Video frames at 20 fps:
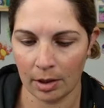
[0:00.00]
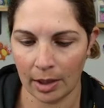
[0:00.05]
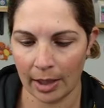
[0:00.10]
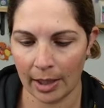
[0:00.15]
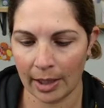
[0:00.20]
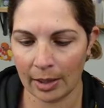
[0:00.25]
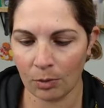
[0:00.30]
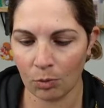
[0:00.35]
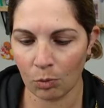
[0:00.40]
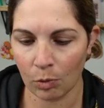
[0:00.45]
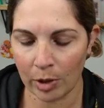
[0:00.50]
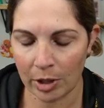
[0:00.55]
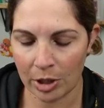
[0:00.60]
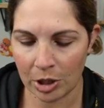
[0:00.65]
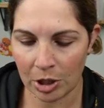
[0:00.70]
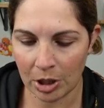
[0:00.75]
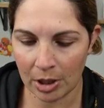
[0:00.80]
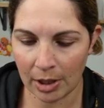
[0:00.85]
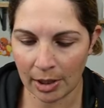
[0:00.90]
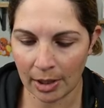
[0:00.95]

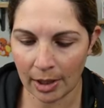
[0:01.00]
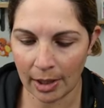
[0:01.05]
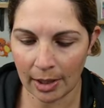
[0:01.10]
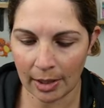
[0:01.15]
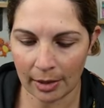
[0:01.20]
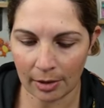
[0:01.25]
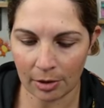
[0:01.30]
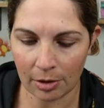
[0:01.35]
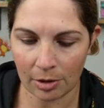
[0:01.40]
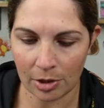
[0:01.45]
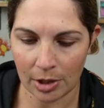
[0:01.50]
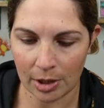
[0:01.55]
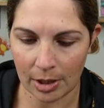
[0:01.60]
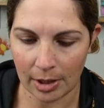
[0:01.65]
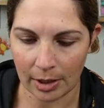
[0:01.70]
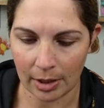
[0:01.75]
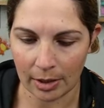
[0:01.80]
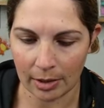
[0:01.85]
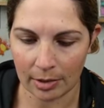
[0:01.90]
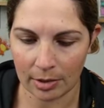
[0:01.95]
Enriching
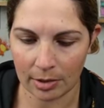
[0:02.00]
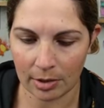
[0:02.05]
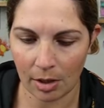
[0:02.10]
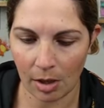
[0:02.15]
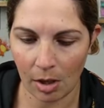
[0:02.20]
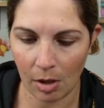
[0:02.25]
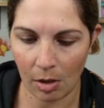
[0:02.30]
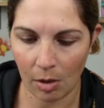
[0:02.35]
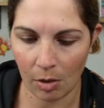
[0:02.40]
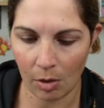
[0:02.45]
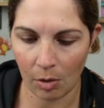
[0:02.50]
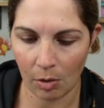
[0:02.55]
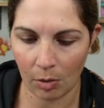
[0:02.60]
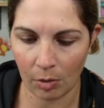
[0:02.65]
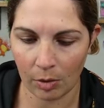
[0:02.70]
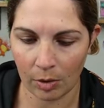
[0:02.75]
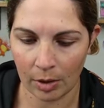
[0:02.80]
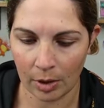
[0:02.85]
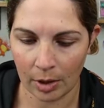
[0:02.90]
Energy. So.